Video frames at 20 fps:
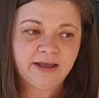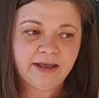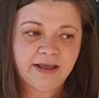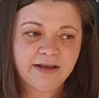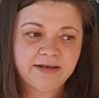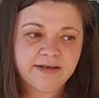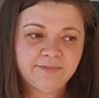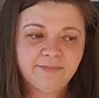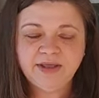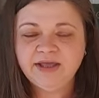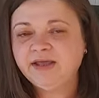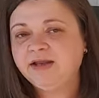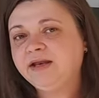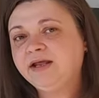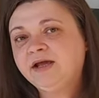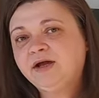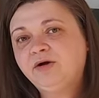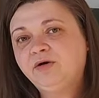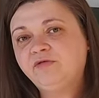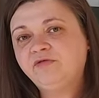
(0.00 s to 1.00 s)
at the
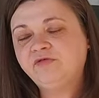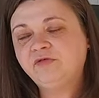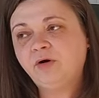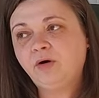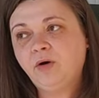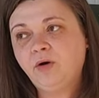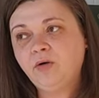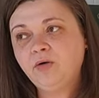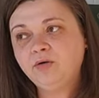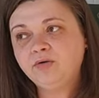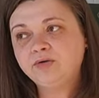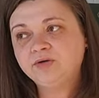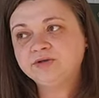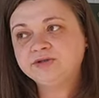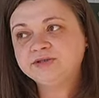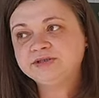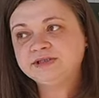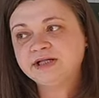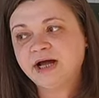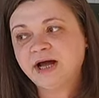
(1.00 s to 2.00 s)
beginning of
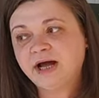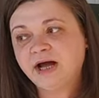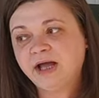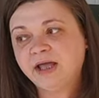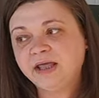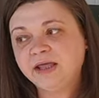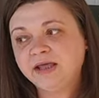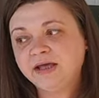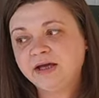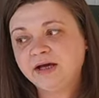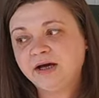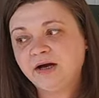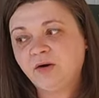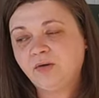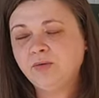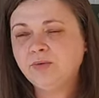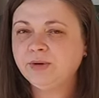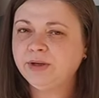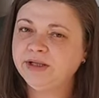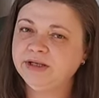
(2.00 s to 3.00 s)
August I
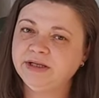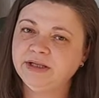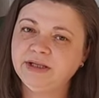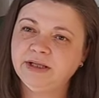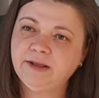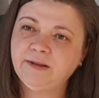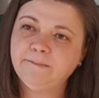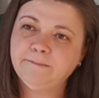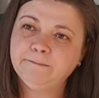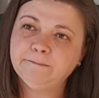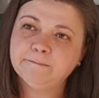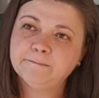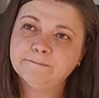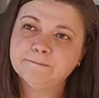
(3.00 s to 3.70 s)
already